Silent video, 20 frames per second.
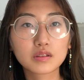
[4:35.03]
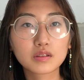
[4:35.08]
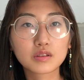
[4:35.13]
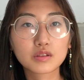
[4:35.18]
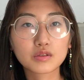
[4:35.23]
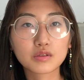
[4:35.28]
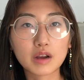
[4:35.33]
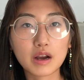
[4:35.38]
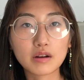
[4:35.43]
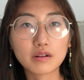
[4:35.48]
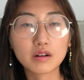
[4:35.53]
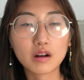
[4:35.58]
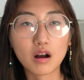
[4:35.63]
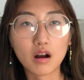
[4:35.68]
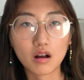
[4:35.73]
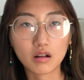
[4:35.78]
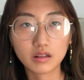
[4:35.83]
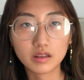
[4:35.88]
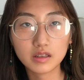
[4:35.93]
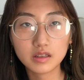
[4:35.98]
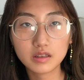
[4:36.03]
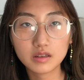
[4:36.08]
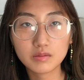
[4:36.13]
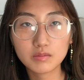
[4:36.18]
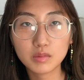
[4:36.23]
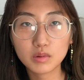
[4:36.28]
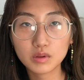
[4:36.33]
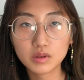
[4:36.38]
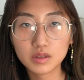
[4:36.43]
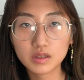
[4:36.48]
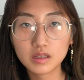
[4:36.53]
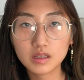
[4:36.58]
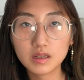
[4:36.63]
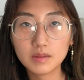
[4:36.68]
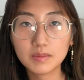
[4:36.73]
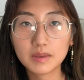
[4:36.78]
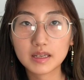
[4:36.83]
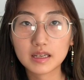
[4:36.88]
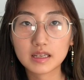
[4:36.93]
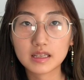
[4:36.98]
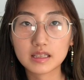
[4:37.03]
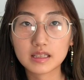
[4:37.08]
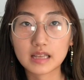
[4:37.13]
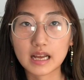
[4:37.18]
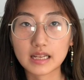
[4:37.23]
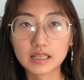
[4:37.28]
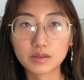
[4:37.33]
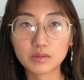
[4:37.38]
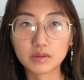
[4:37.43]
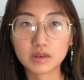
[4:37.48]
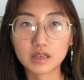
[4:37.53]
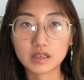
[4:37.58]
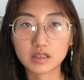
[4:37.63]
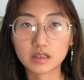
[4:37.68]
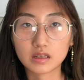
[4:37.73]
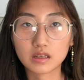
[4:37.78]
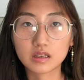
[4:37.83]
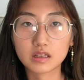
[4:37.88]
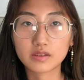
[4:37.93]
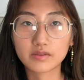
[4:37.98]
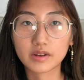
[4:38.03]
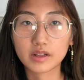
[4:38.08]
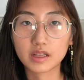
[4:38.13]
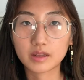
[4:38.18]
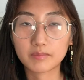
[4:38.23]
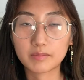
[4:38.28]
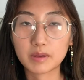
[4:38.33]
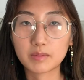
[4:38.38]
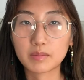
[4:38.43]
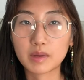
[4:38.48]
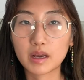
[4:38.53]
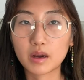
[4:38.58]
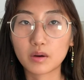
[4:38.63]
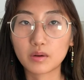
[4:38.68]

throughout college mostly because that's when I started developing my